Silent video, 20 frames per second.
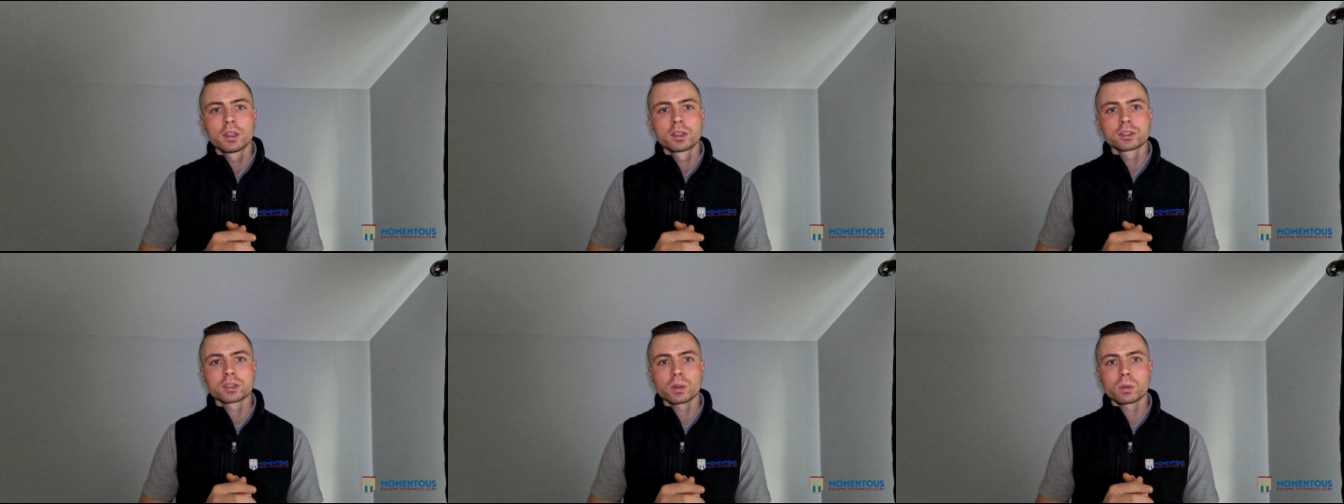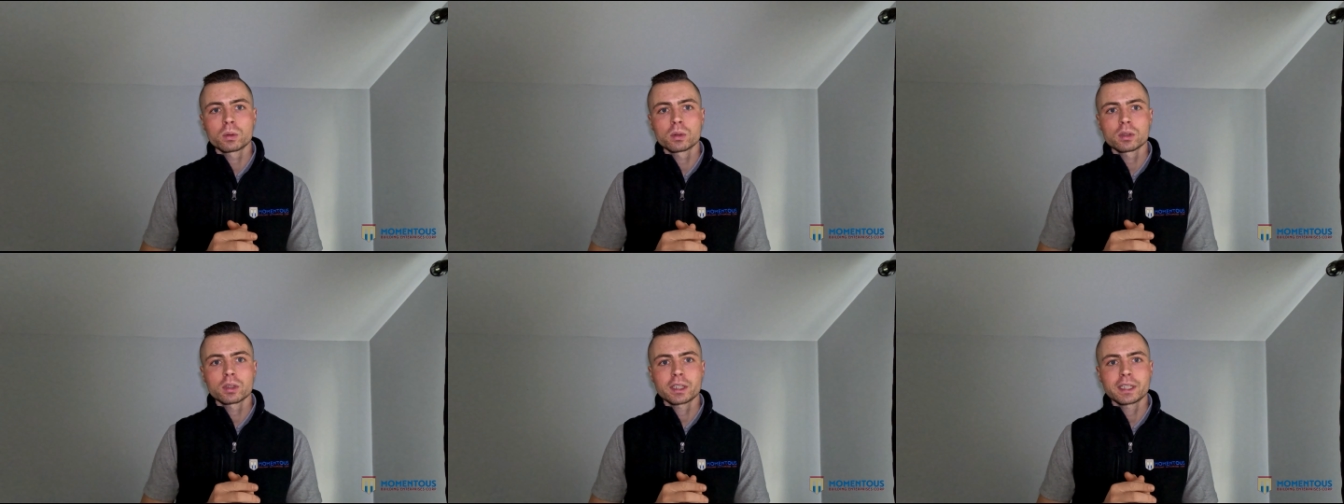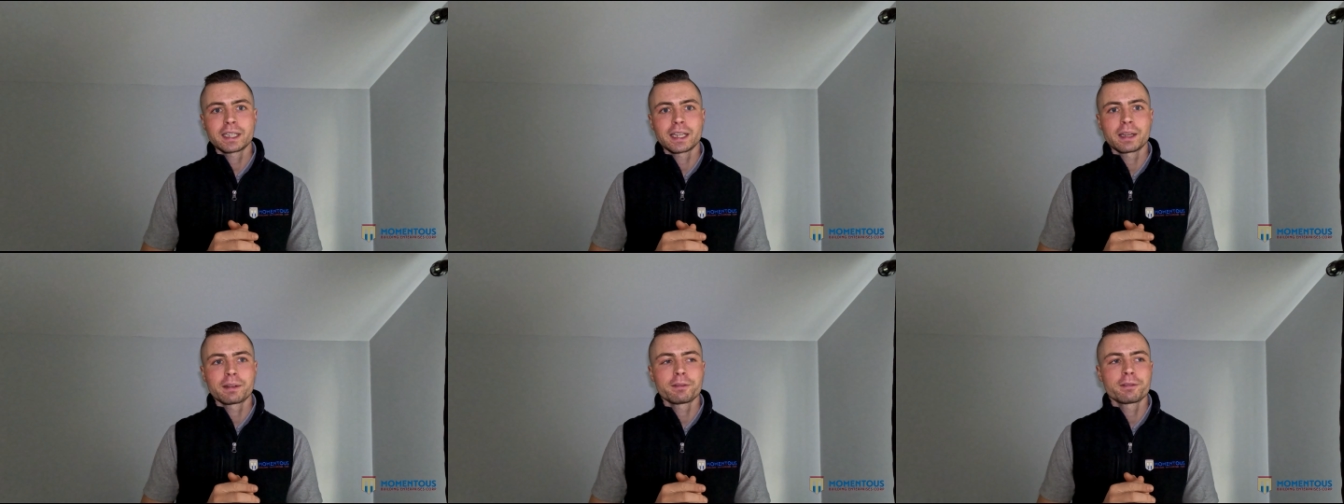So we're
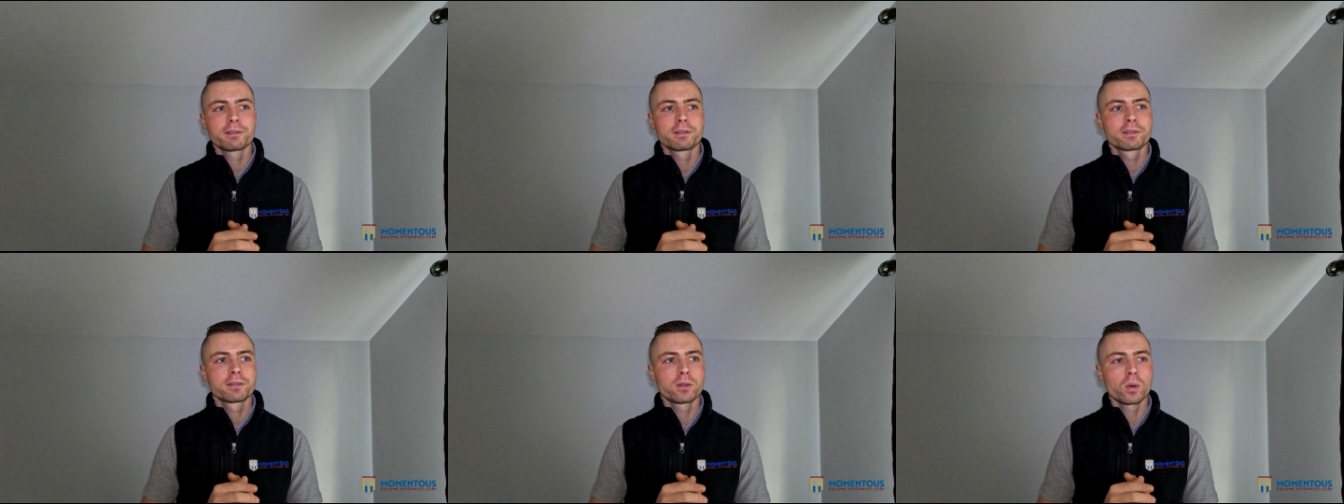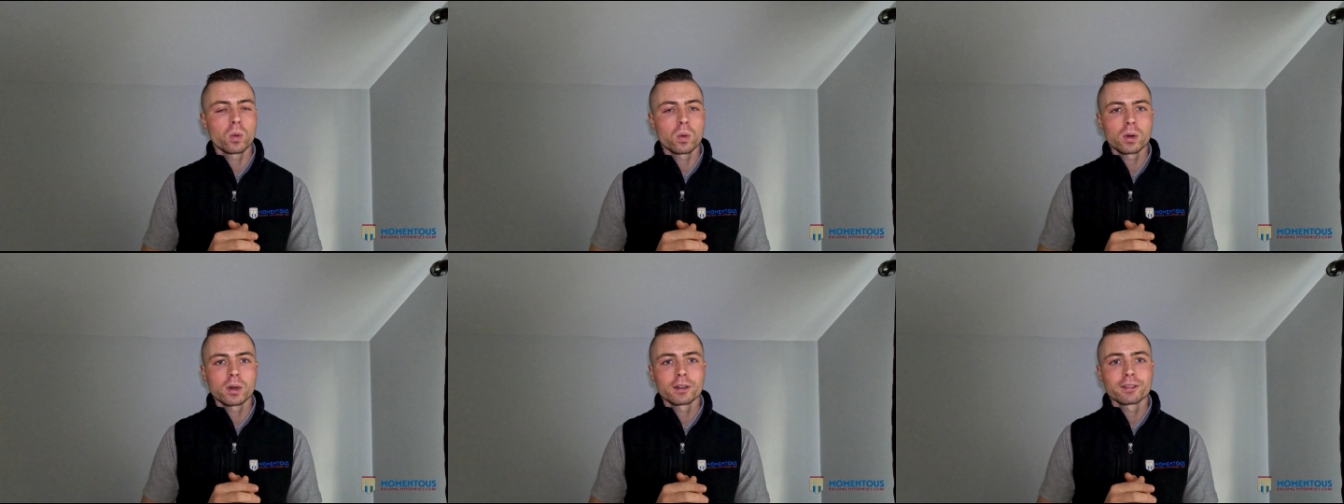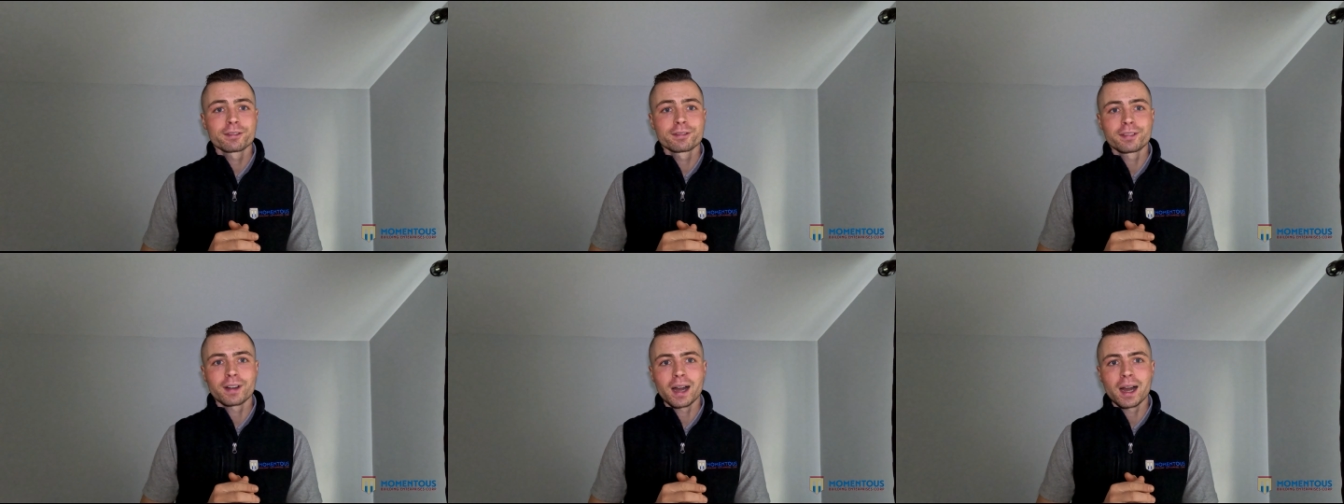looking at four,
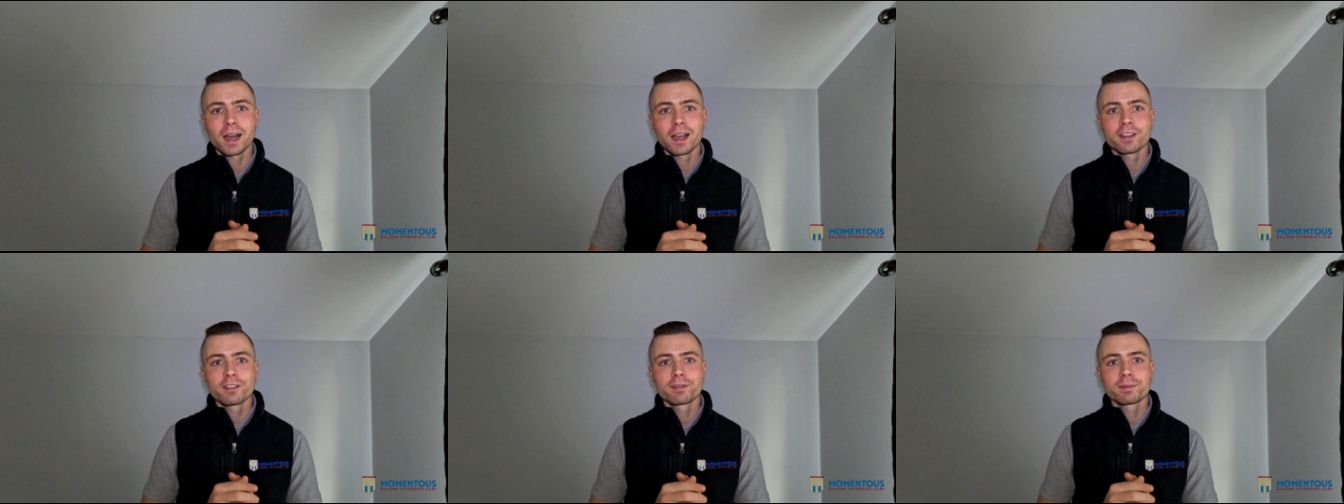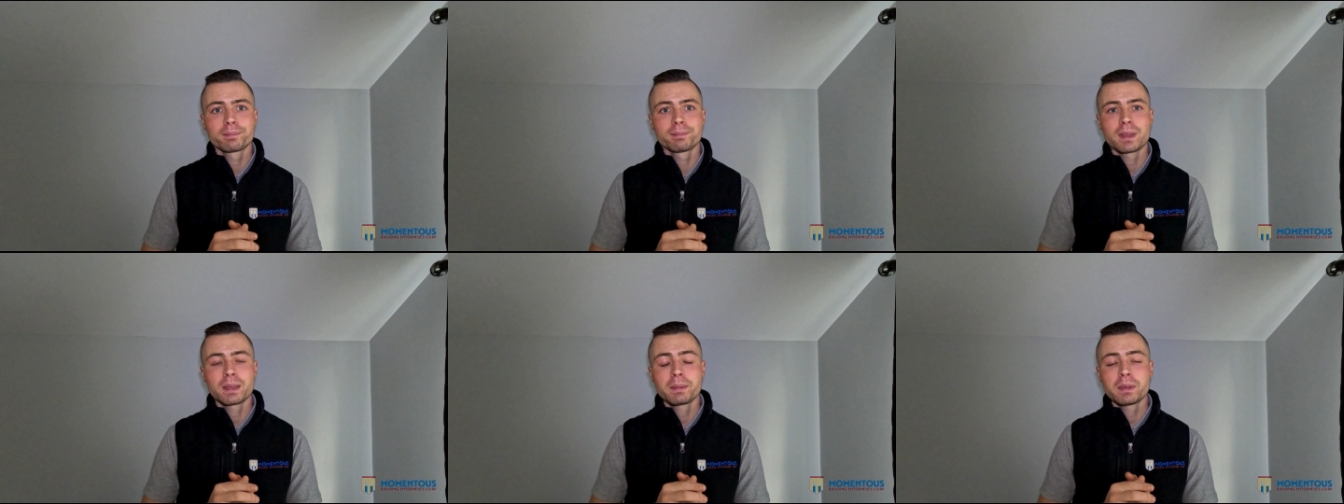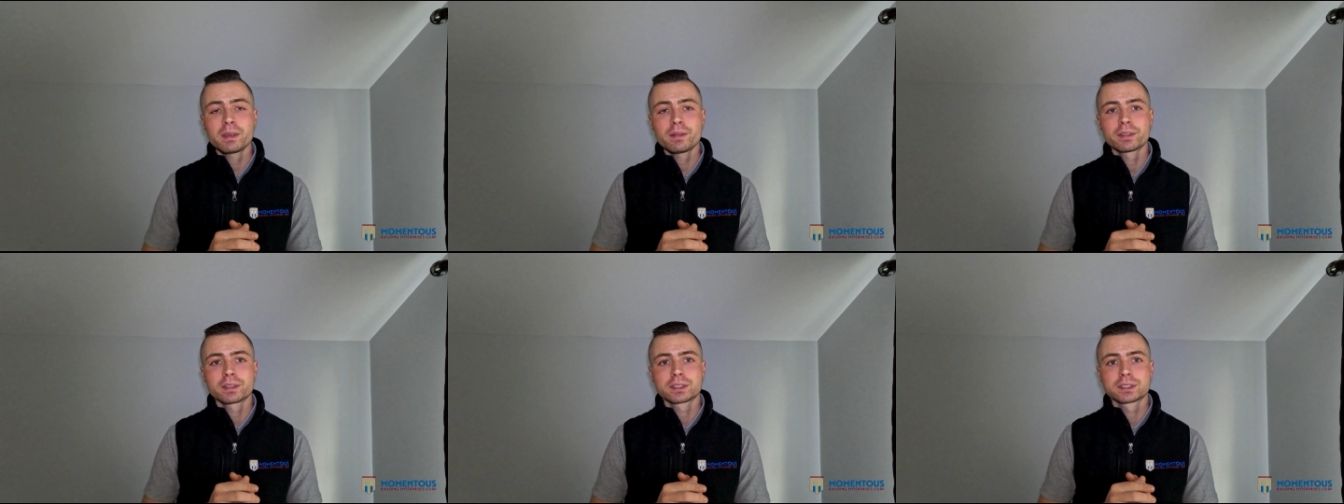five,
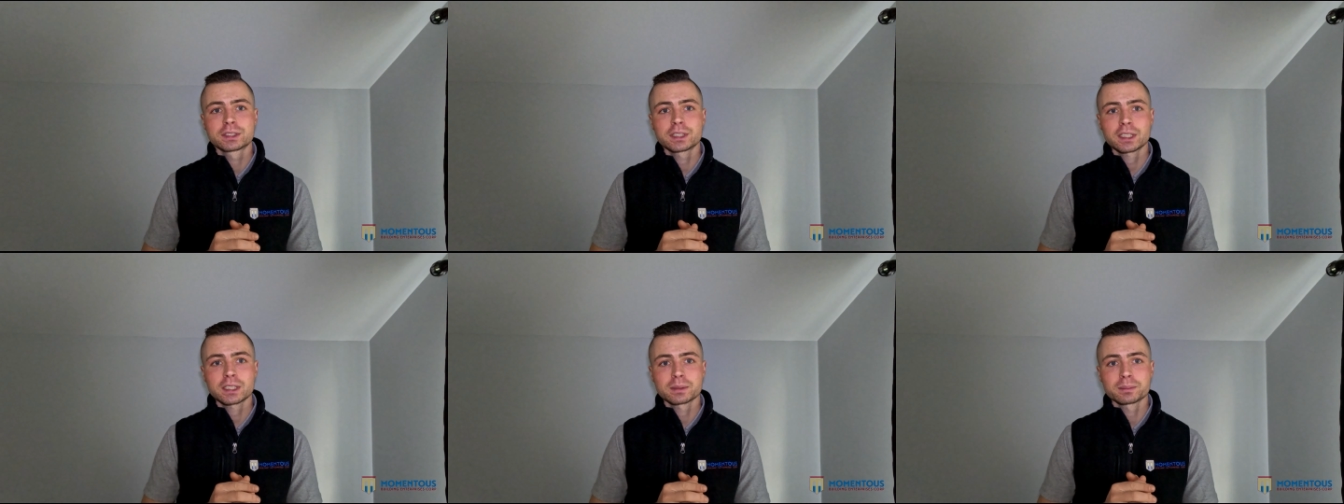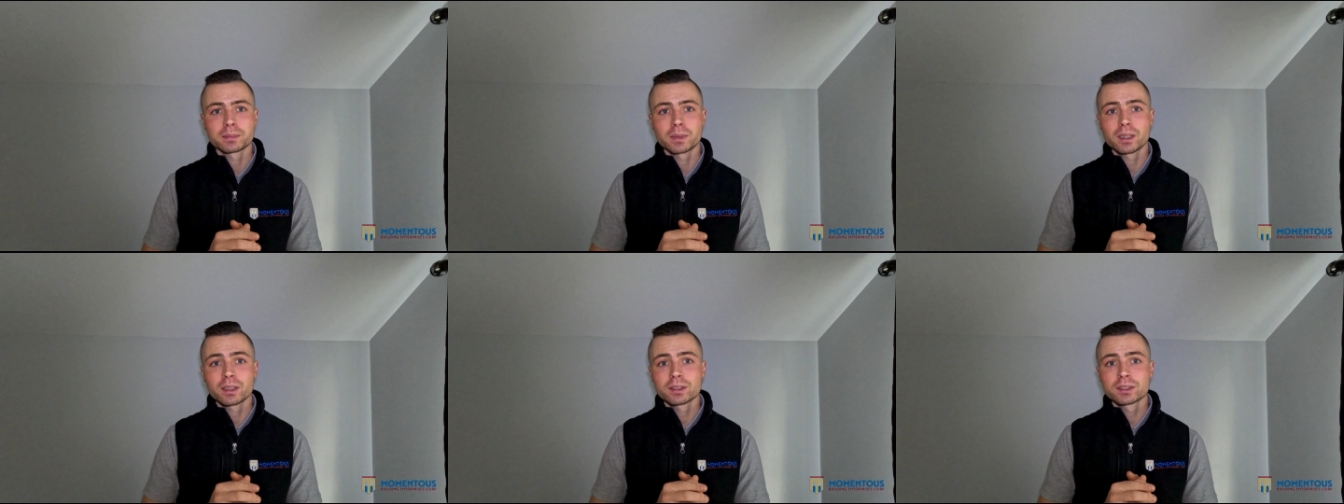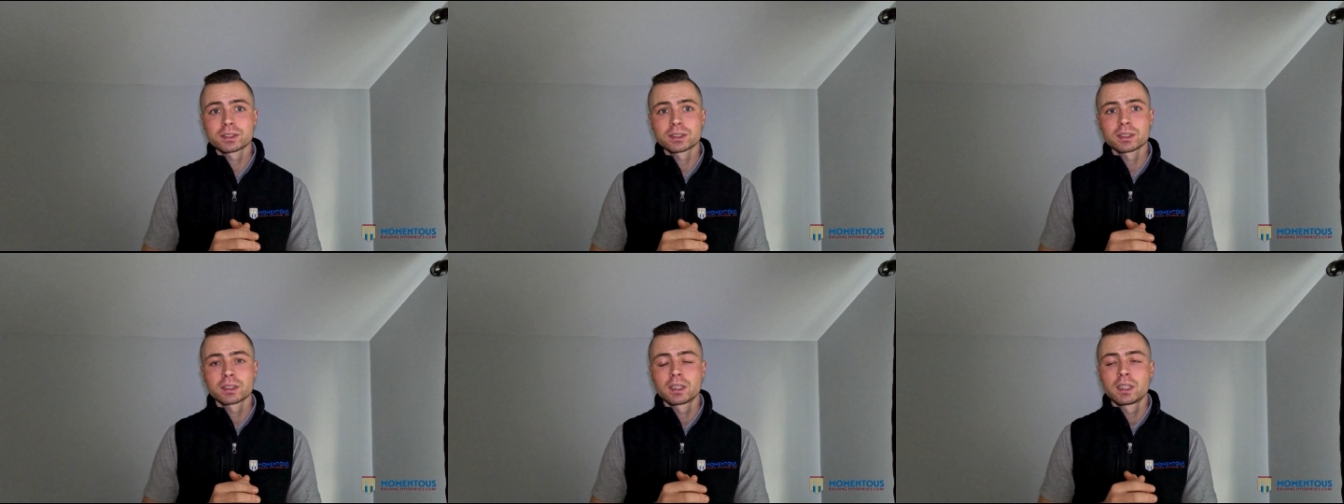maybe even six
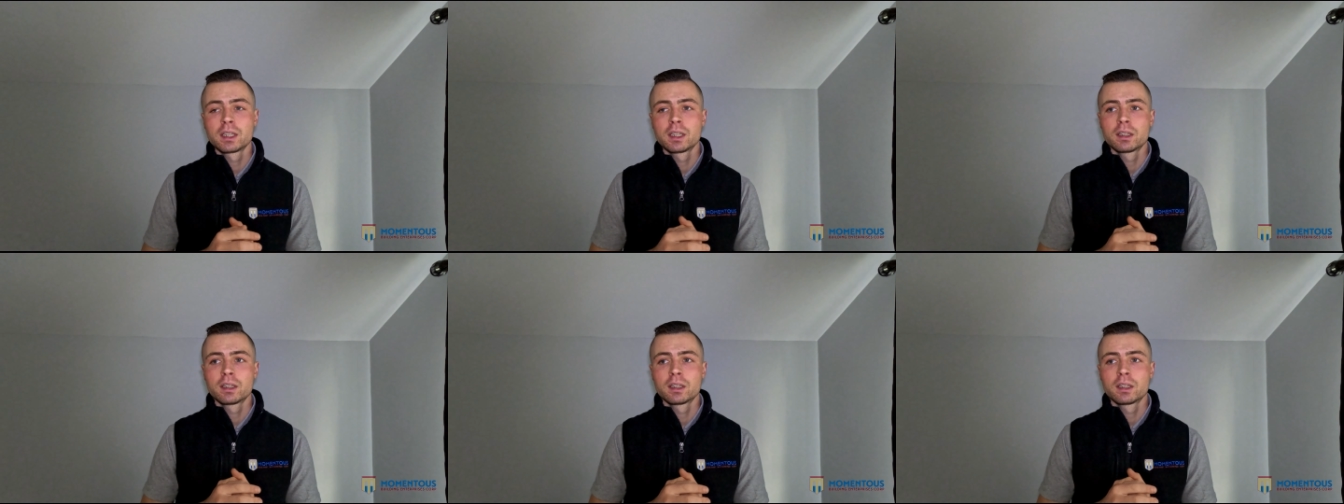months.